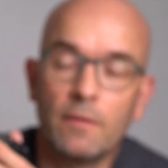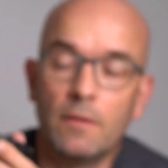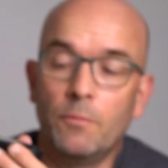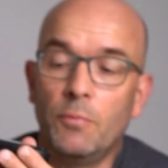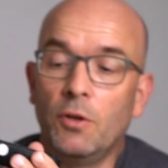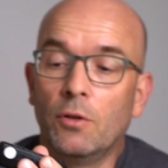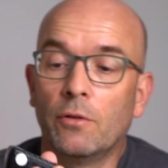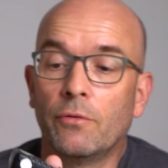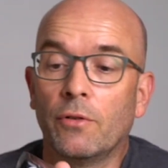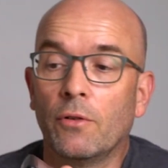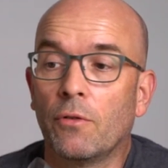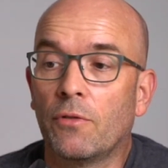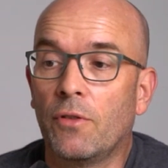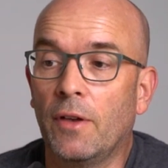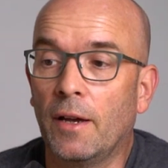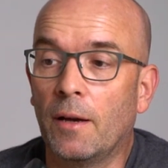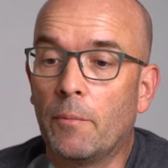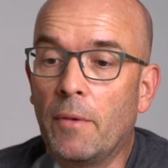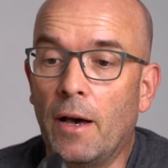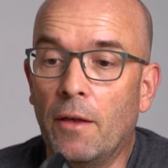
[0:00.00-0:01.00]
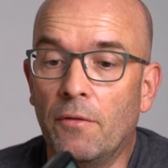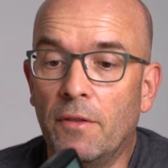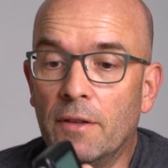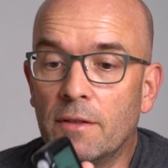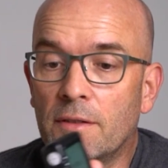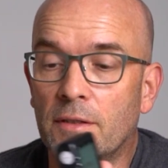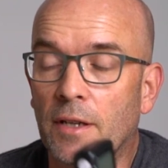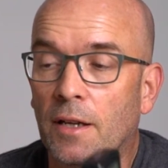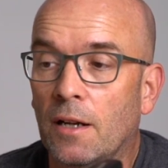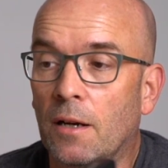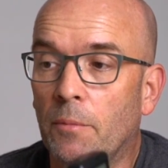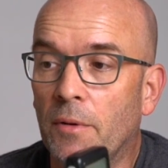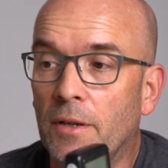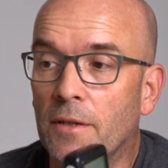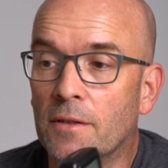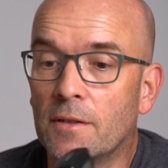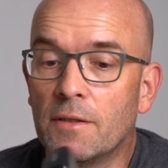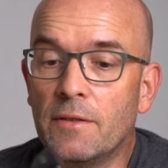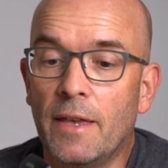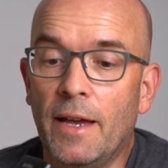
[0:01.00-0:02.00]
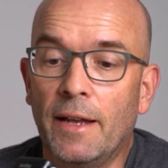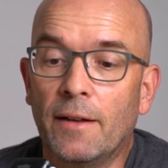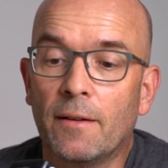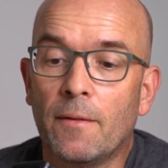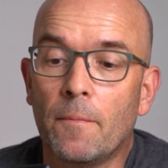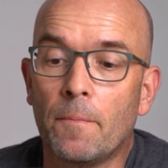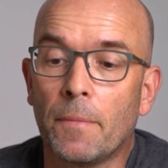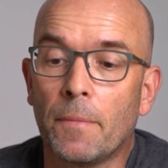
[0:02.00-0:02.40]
The beautiful thing about this setup is that